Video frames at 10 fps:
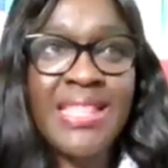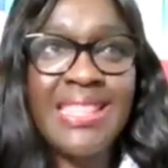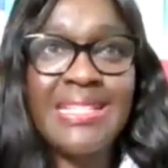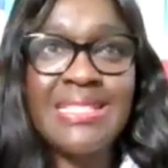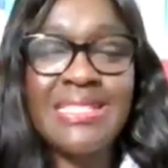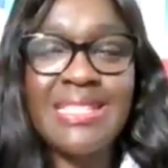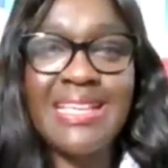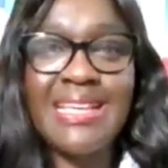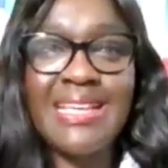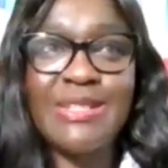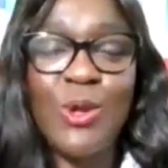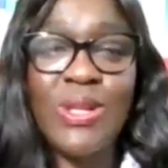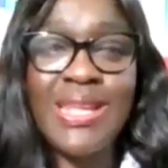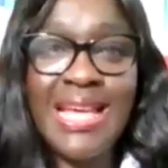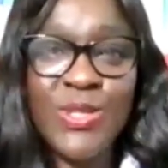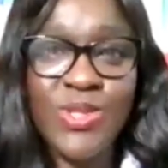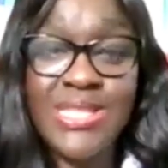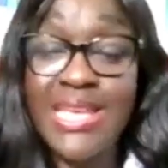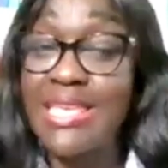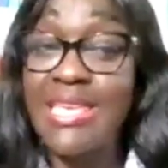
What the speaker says: That your last one, say,